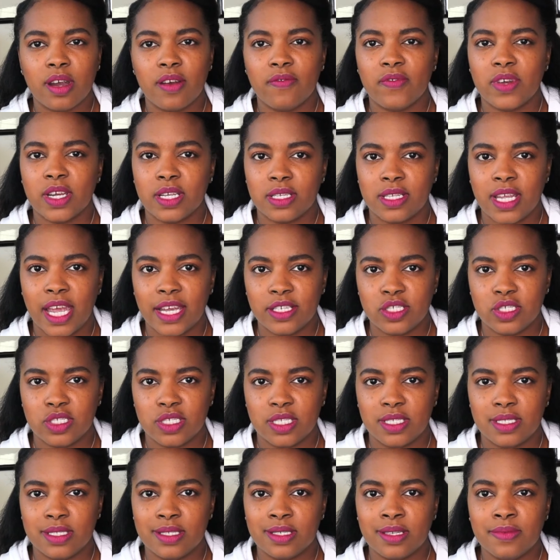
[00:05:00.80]
of
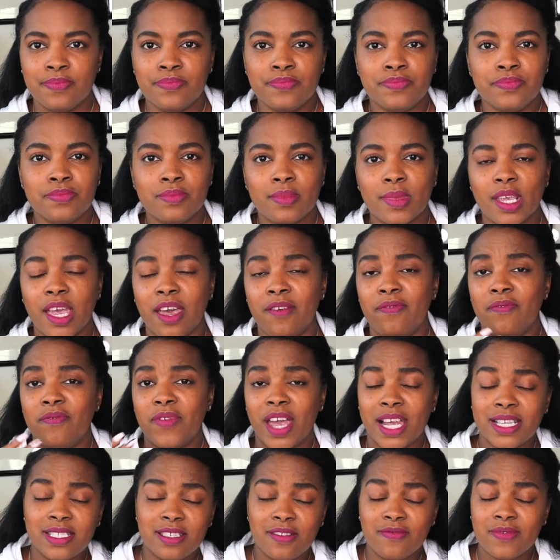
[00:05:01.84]
connections.
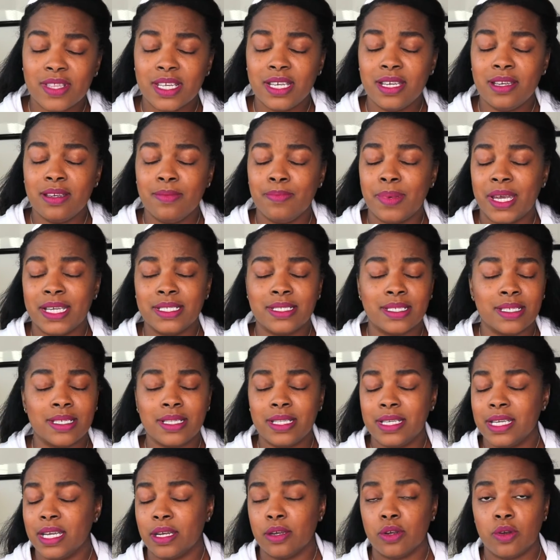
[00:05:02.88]
effectively
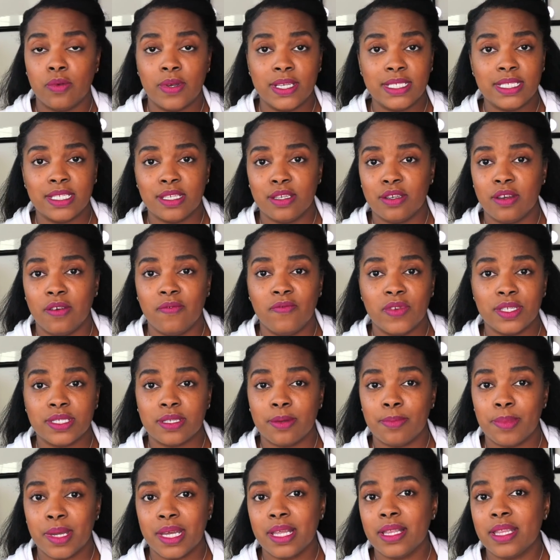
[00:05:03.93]
basically increasing your
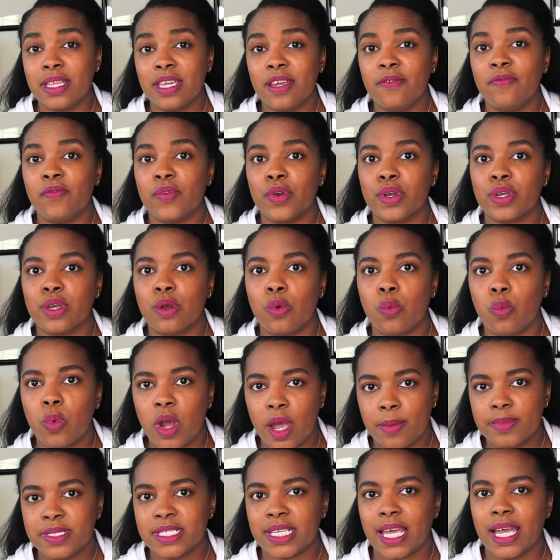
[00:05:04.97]
visibility for your
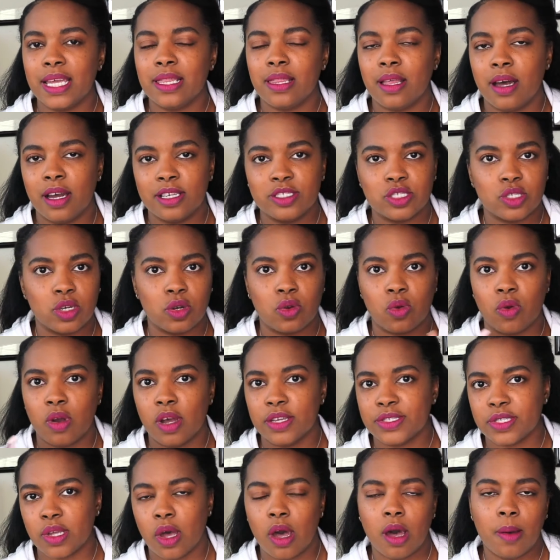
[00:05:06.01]
website launch
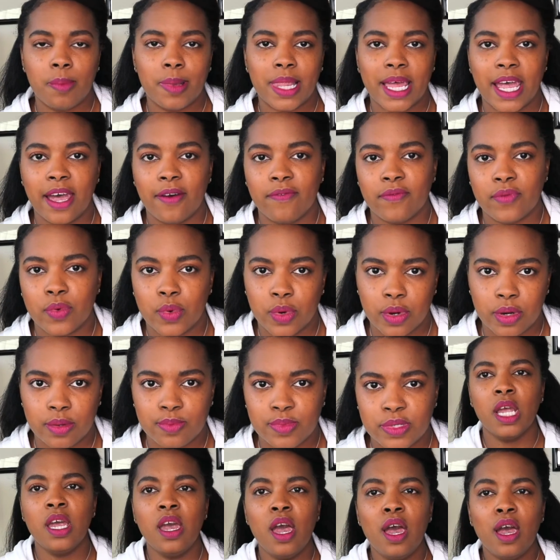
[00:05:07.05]
across all
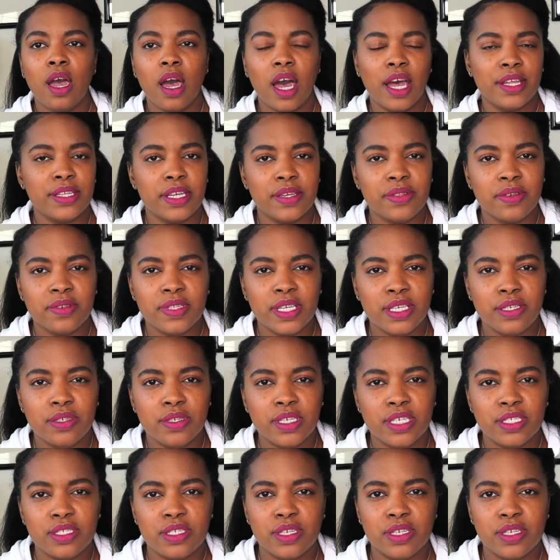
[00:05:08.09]
platforms. Another thing you could